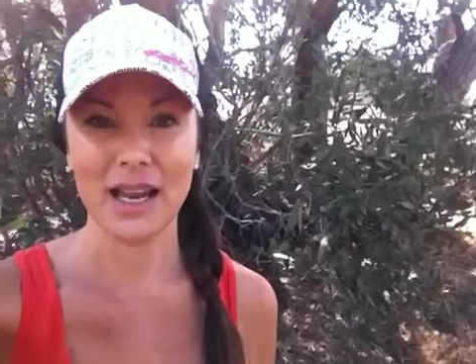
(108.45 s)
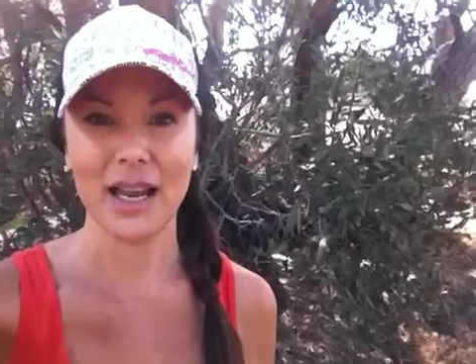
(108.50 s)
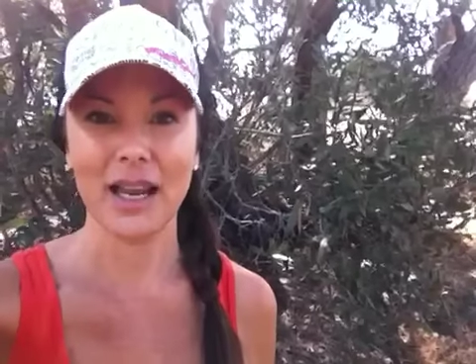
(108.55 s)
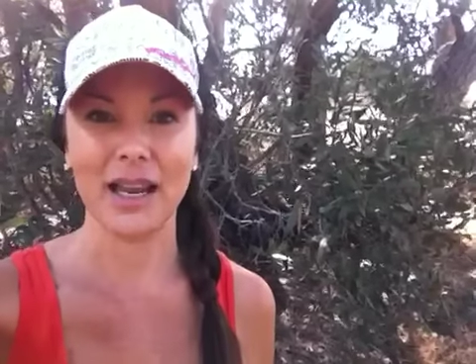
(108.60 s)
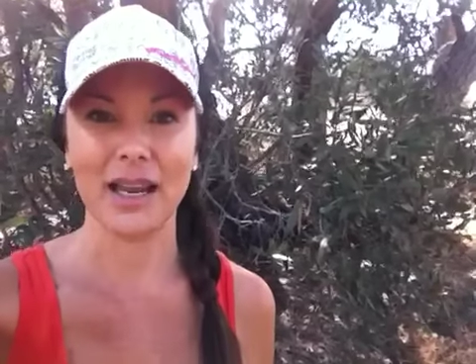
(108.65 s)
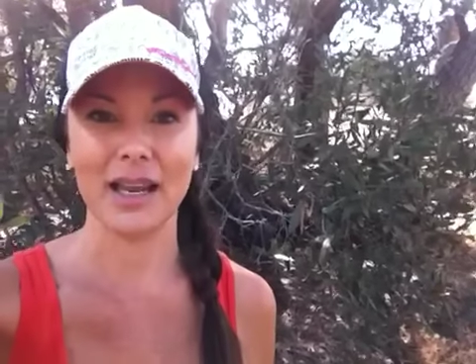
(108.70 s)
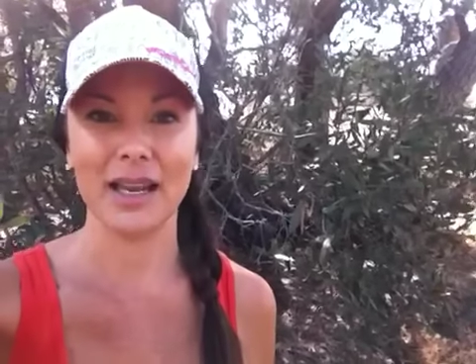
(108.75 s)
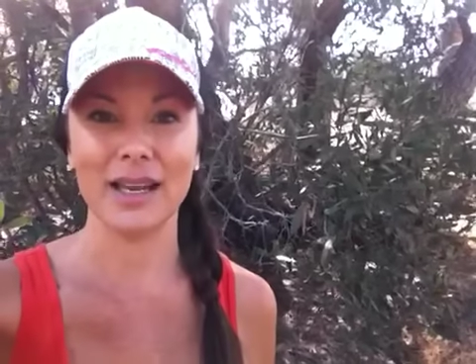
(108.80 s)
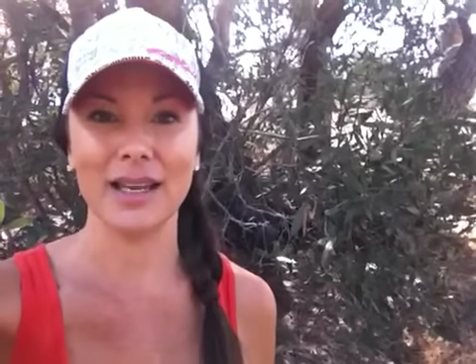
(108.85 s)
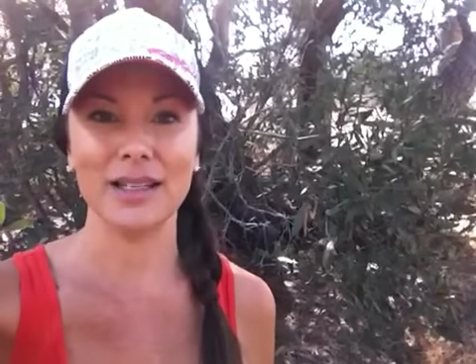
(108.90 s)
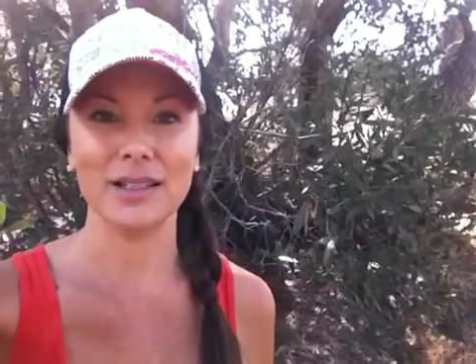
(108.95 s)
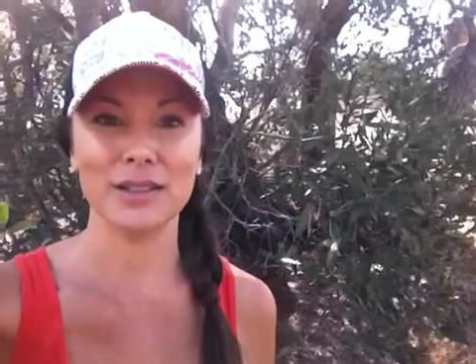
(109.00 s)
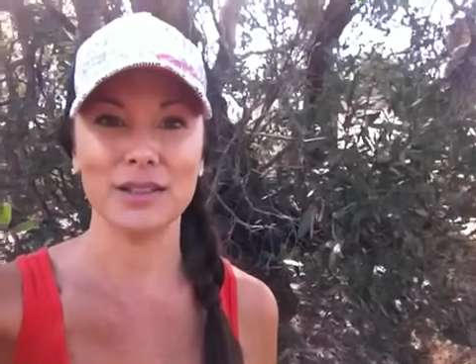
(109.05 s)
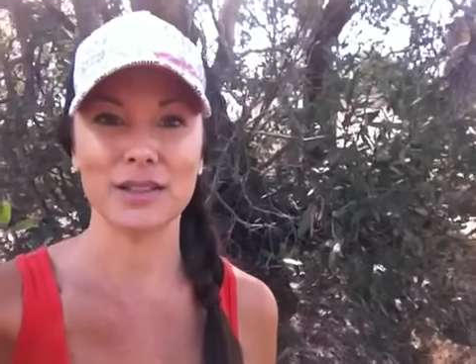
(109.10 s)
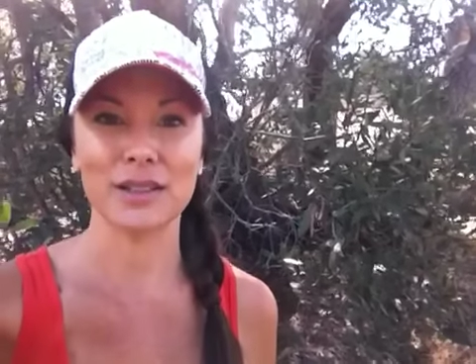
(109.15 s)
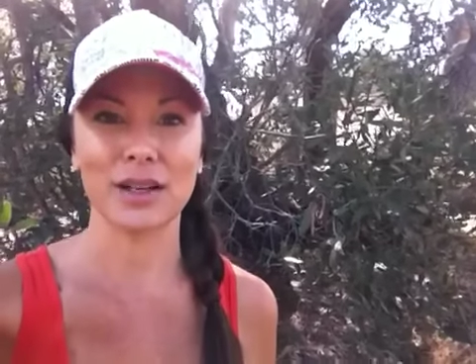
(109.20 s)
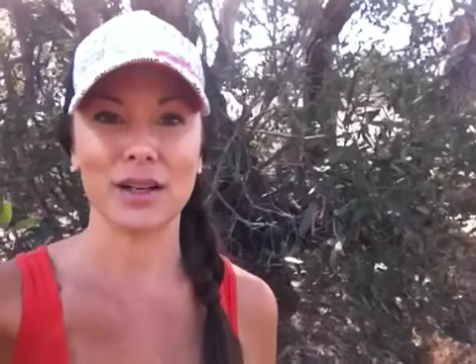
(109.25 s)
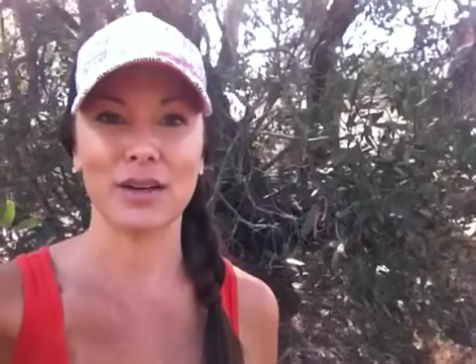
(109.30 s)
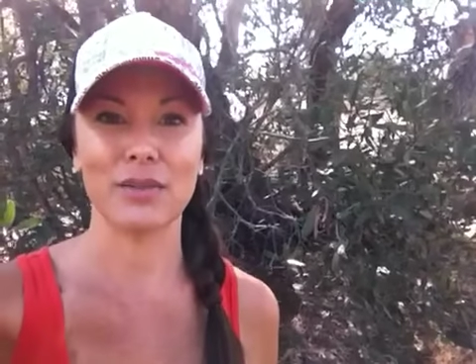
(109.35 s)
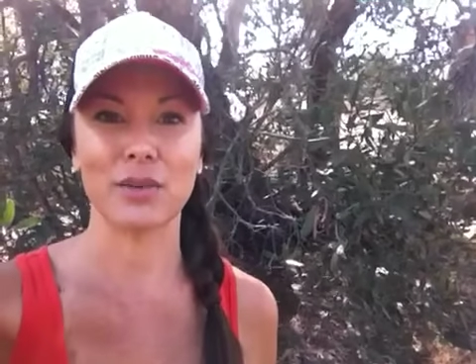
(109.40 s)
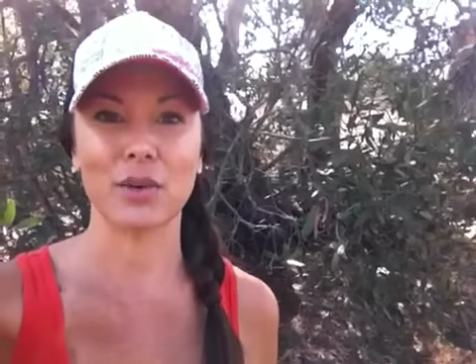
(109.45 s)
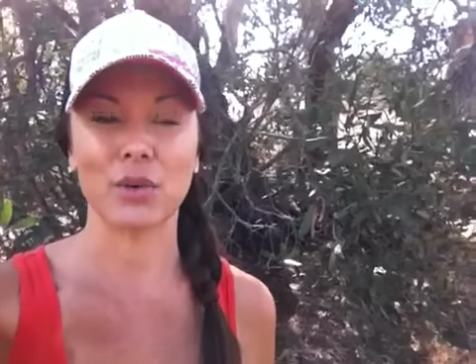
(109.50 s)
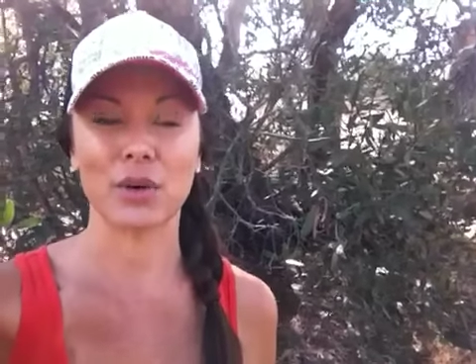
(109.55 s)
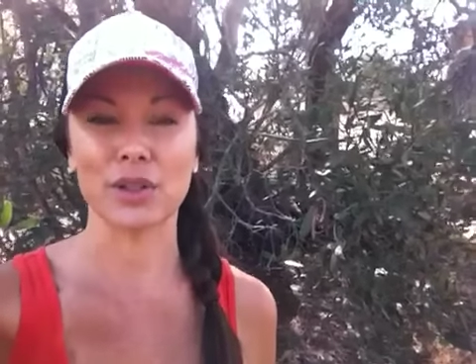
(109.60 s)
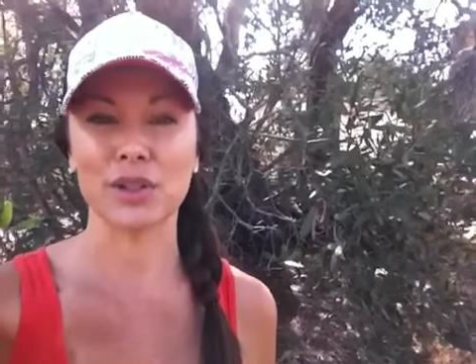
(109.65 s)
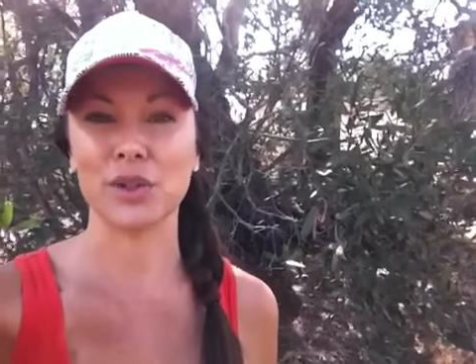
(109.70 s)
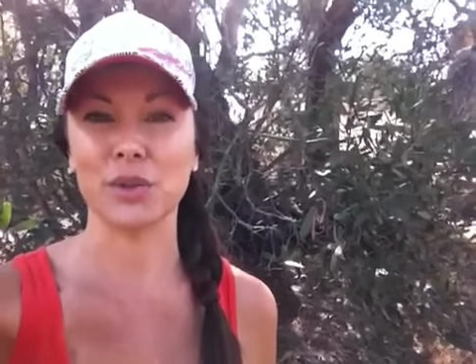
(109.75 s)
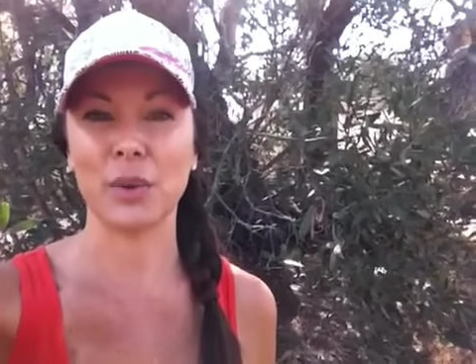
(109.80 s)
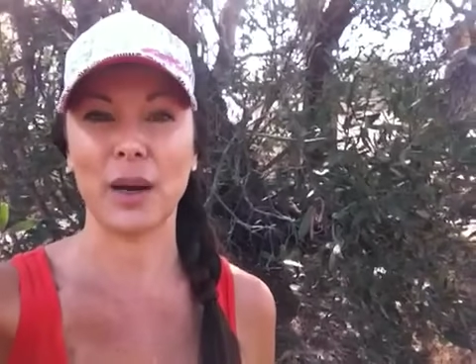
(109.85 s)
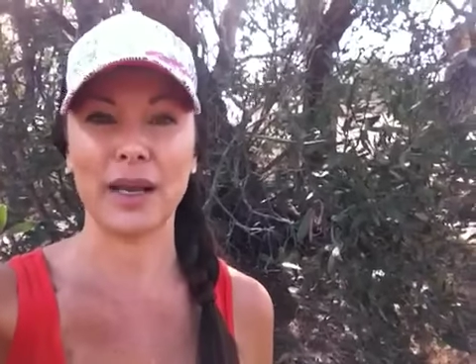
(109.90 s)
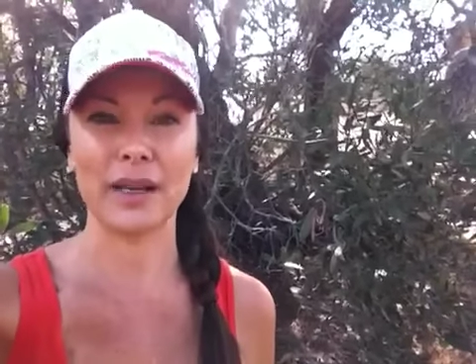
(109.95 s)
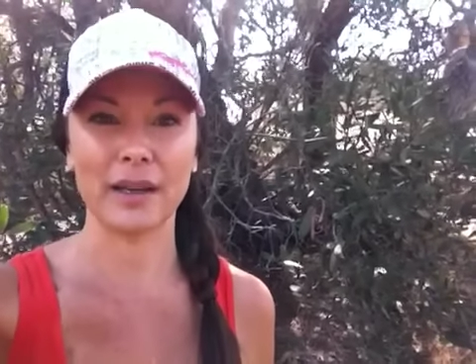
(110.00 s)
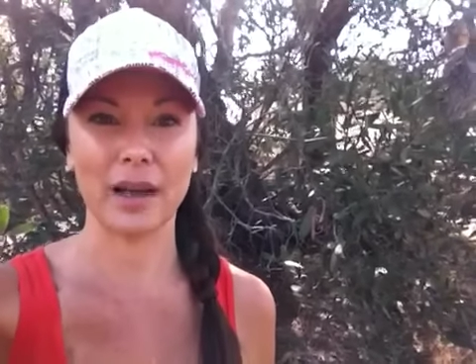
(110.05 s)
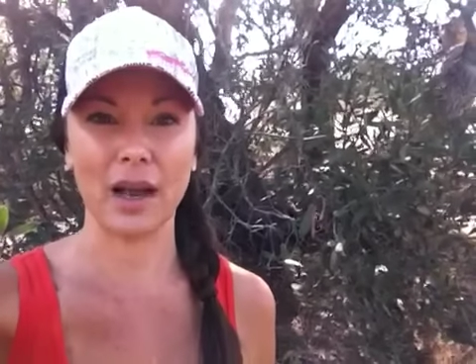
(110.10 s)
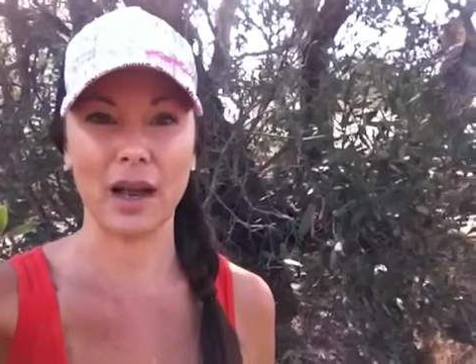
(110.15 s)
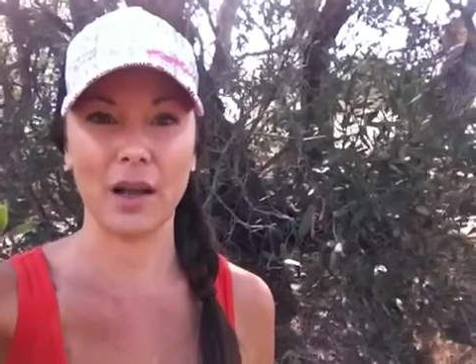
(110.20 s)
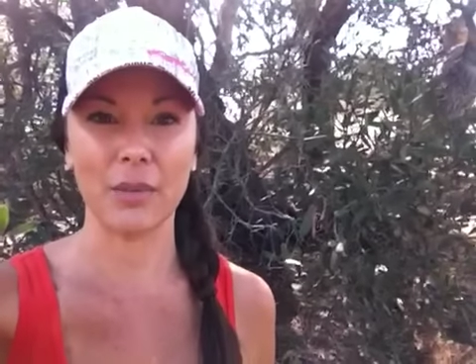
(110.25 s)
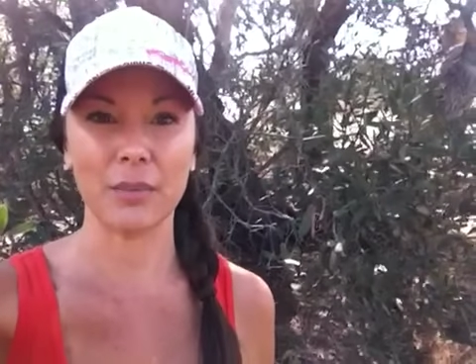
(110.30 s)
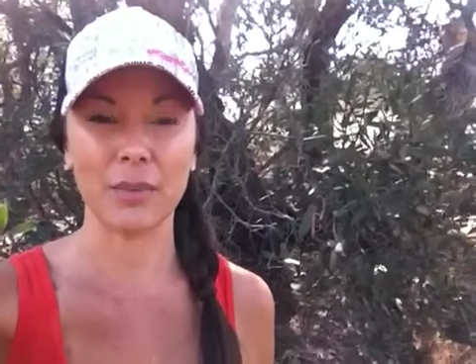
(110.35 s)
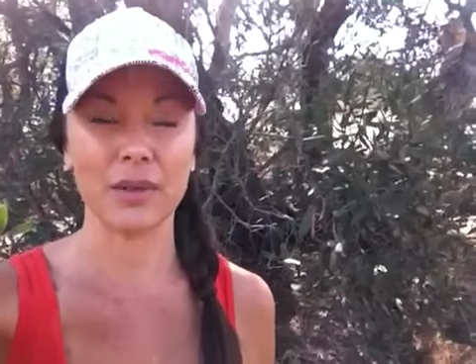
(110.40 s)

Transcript: And of course, you wake up,